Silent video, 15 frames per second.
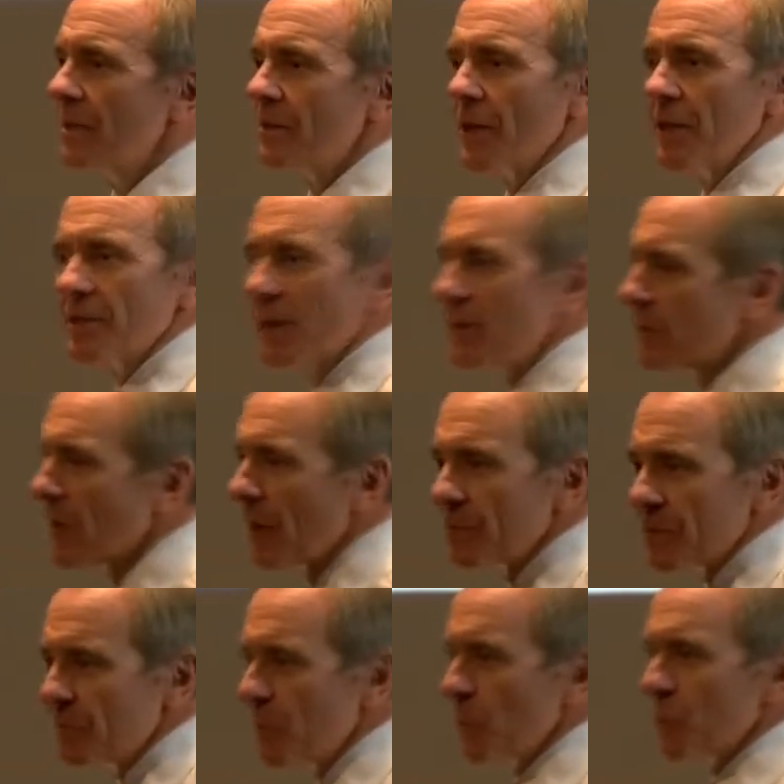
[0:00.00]
They don't come
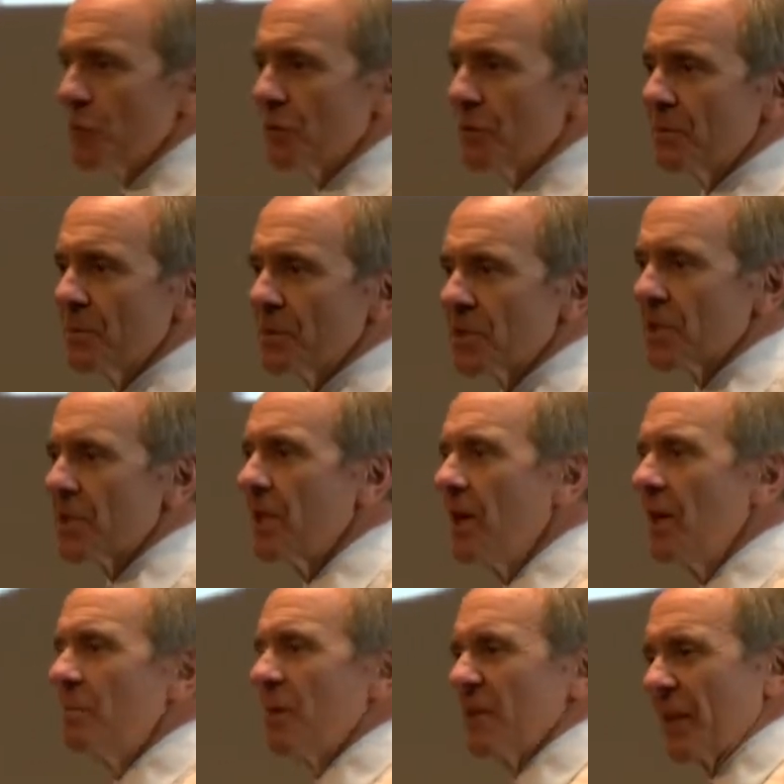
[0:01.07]
to boardrooms.
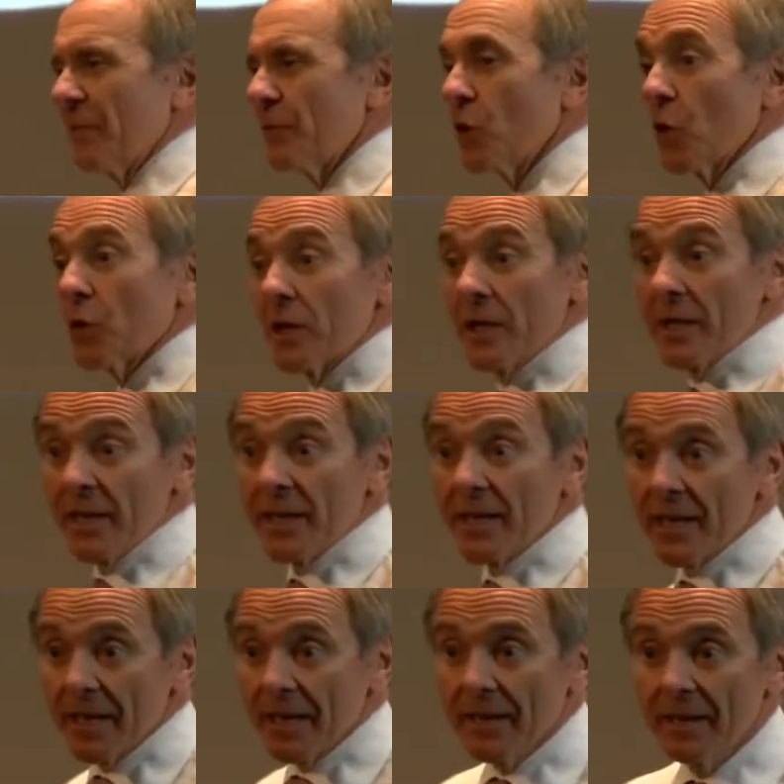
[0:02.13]
They've got it
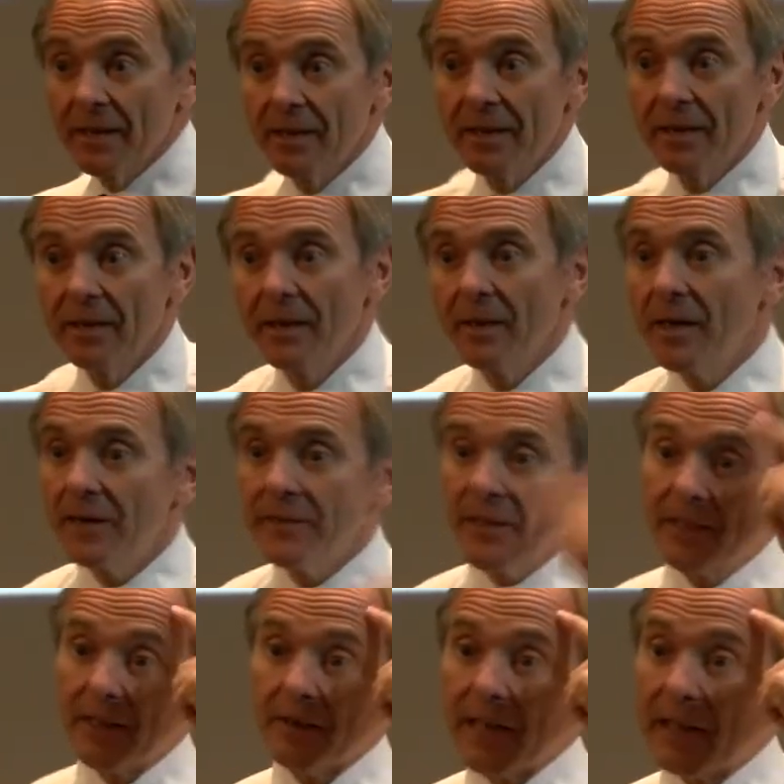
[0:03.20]
in here, and
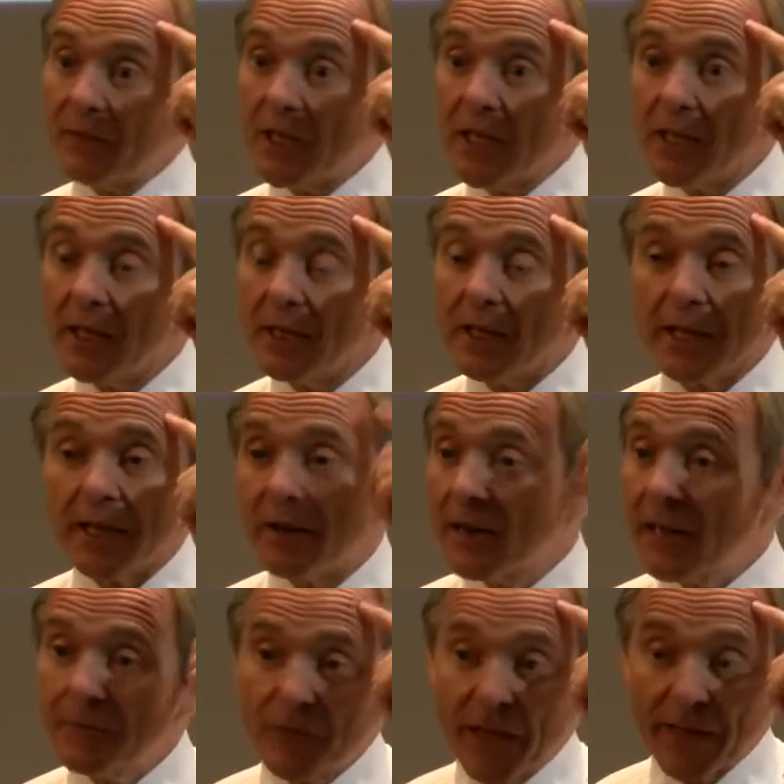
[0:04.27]
they don't have it here. They don't
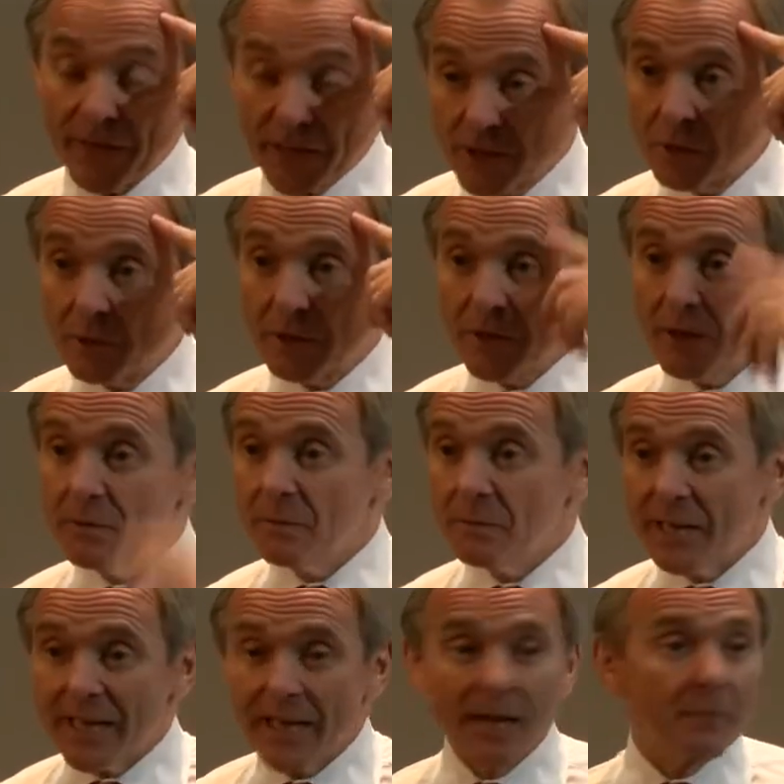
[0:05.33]
have that. They do
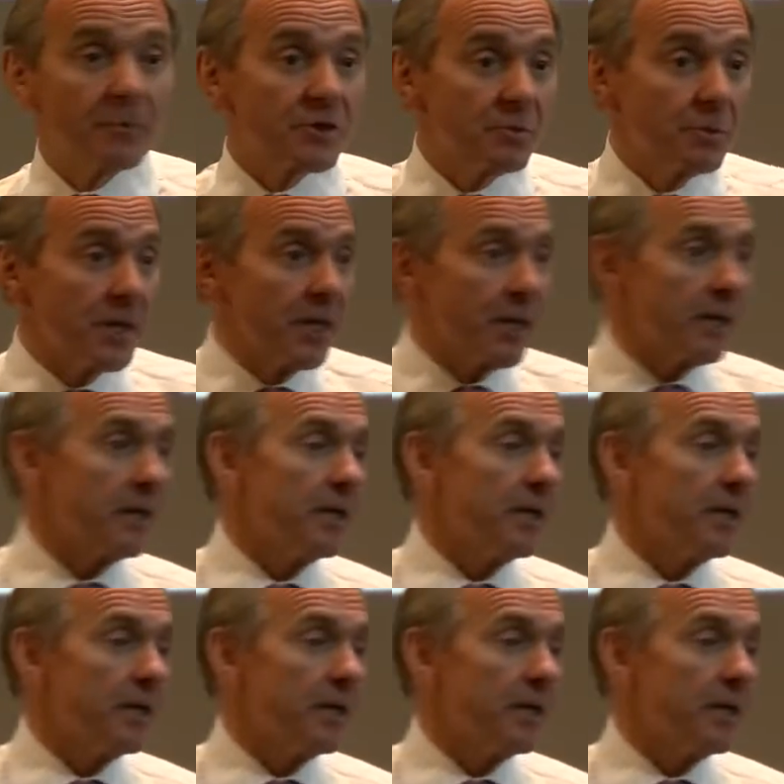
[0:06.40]
it. It comes from here.